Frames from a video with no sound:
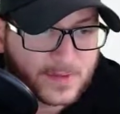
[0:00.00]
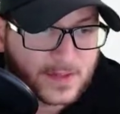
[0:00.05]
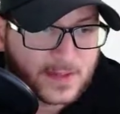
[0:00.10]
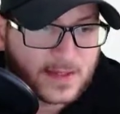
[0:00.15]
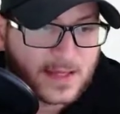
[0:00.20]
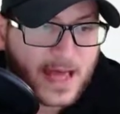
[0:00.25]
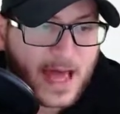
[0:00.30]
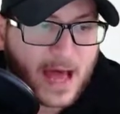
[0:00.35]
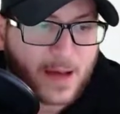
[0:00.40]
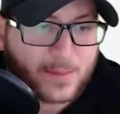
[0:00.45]

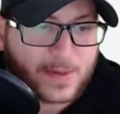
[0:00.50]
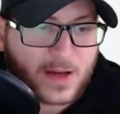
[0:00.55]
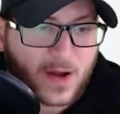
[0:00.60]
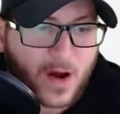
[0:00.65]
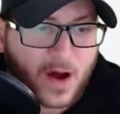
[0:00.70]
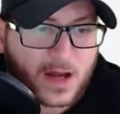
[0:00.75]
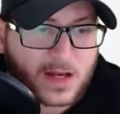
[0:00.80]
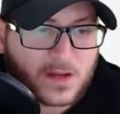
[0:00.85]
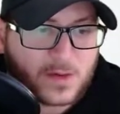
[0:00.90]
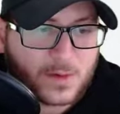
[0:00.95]
how many
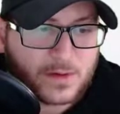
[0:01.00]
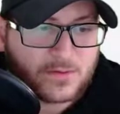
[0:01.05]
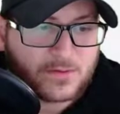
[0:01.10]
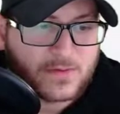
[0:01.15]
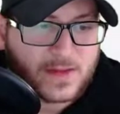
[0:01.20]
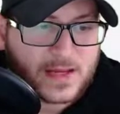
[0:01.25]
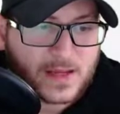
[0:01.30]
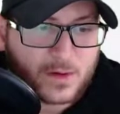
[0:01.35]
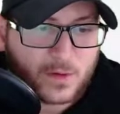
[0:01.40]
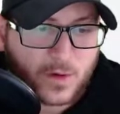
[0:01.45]
audio and
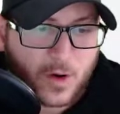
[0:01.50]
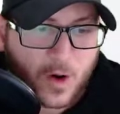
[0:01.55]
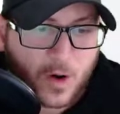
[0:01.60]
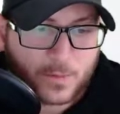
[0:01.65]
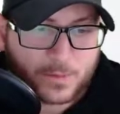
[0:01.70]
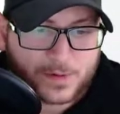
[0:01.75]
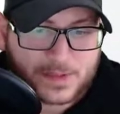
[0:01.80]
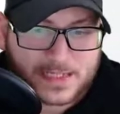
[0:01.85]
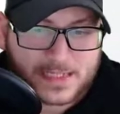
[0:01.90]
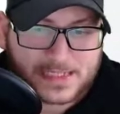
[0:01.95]
video call
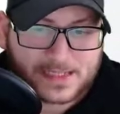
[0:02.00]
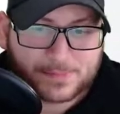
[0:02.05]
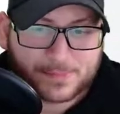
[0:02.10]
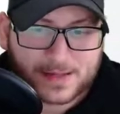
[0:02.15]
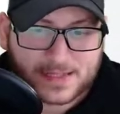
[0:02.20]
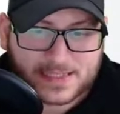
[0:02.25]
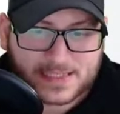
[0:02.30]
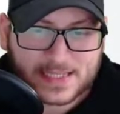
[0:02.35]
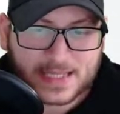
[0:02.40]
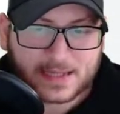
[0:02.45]

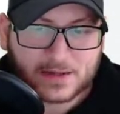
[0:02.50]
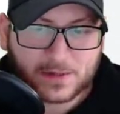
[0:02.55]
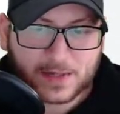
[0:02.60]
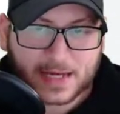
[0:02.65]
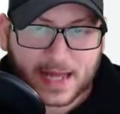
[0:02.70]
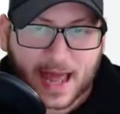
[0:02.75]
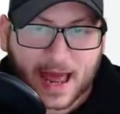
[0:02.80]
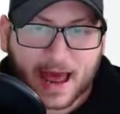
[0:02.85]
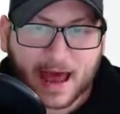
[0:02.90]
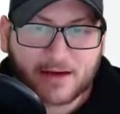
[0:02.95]
participants that you can
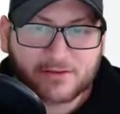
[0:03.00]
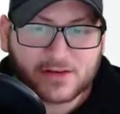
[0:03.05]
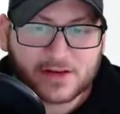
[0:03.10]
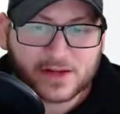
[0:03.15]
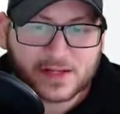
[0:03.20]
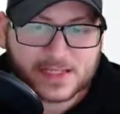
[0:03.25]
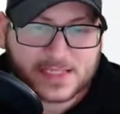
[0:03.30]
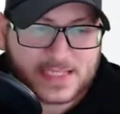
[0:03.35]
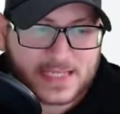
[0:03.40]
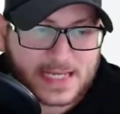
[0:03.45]
have. And you
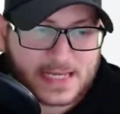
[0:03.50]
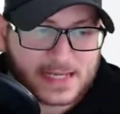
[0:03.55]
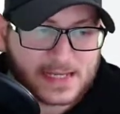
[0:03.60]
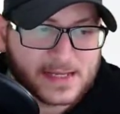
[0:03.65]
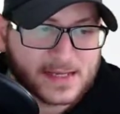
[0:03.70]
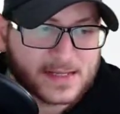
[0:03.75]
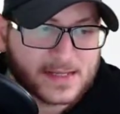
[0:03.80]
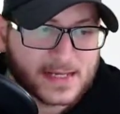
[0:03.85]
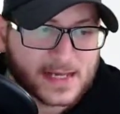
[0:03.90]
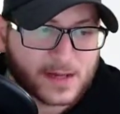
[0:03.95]
can see
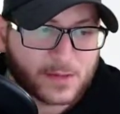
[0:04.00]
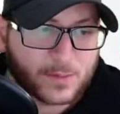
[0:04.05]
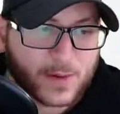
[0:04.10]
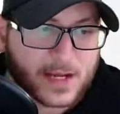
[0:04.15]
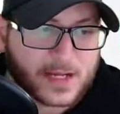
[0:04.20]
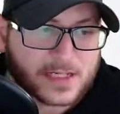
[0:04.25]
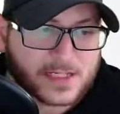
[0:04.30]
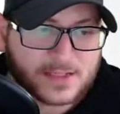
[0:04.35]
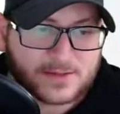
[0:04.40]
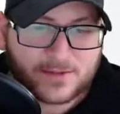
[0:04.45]
it
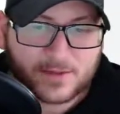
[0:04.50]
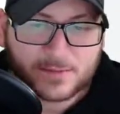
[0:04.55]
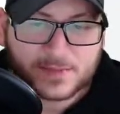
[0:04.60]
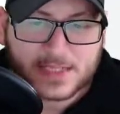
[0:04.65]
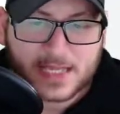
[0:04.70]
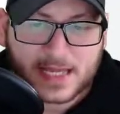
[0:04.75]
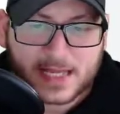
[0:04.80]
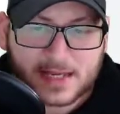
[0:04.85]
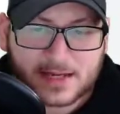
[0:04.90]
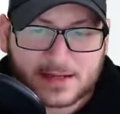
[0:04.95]
ranges from
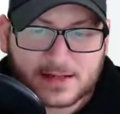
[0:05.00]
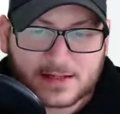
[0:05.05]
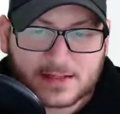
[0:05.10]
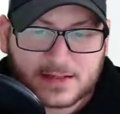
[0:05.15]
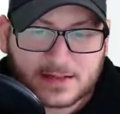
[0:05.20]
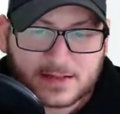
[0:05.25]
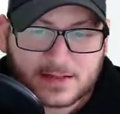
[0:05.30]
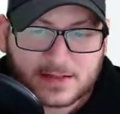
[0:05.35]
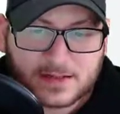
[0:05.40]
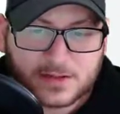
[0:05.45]
10
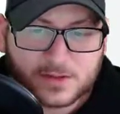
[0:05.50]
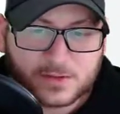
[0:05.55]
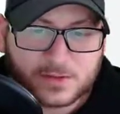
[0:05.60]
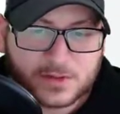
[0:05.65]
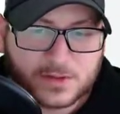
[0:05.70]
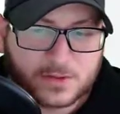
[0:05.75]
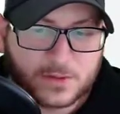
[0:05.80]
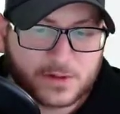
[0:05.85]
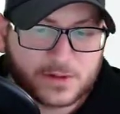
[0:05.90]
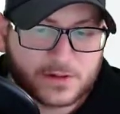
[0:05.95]
to
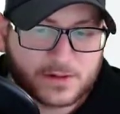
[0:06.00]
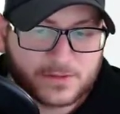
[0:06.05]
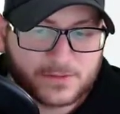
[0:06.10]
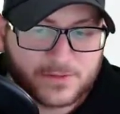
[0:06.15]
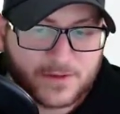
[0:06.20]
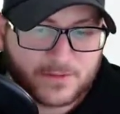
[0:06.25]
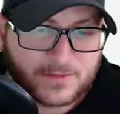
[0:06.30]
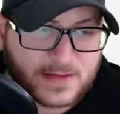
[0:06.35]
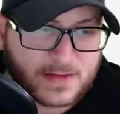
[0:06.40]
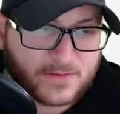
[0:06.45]

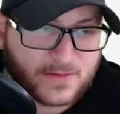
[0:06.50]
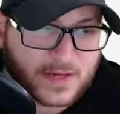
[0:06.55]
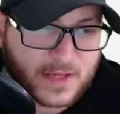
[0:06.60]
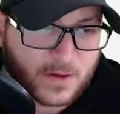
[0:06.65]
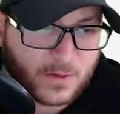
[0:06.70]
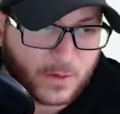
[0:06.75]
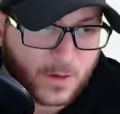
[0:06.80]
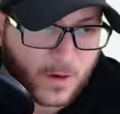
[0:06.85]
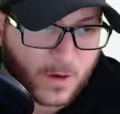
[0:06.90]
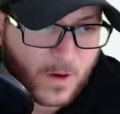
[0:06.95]
250 video
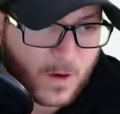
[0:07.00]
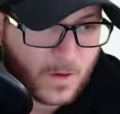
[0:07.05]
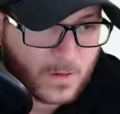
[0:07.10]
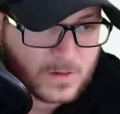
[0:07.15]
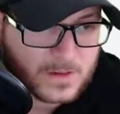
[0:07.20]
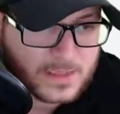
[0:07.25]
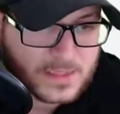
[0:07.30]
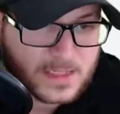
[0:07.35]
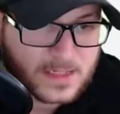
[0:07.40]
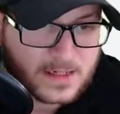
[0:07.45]

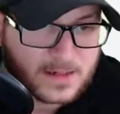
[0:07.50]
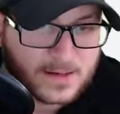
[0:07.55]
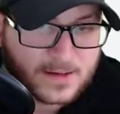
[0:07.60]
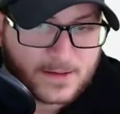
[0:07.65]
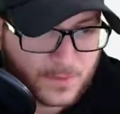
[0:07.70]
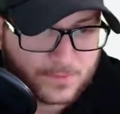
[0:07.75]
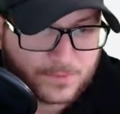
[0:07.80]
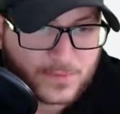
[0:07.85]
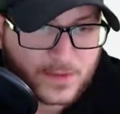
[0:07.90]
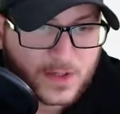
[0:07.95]
calls,
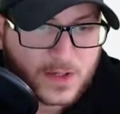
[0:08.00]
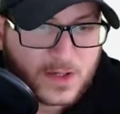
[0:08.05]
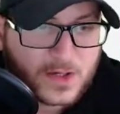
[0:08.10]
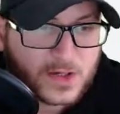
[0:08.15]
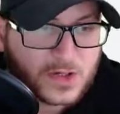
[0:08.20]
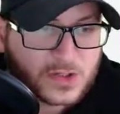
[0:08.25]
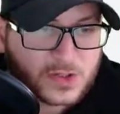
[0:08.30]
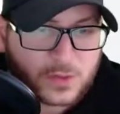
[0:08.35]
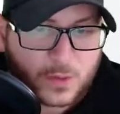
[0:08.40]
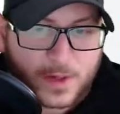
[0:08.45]

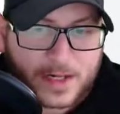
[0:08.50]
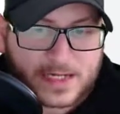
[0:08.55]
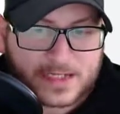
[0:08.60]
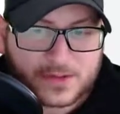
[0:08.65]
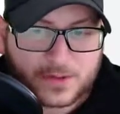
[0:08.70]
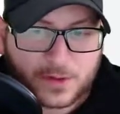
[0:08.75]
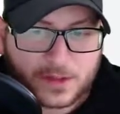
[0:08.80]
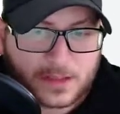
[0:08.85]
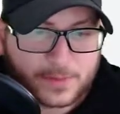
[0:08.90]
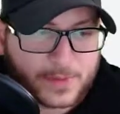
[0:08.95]
20
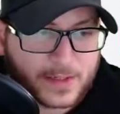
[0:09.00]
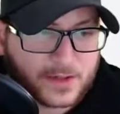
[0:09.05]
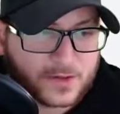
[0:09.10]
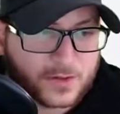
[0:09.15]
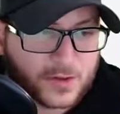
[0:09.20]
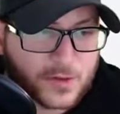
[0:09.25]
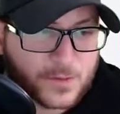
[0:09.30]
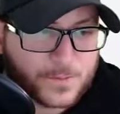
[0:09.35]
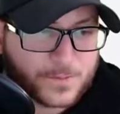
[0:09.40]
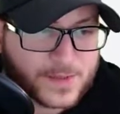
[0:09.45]
to unlimited
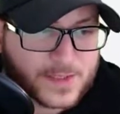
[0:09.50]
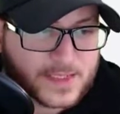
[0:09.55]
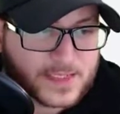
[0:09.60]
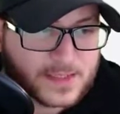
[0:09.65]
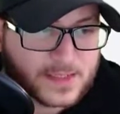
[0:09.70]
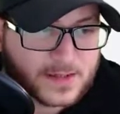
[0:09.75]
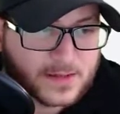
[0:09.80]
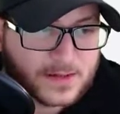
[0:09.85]
groups,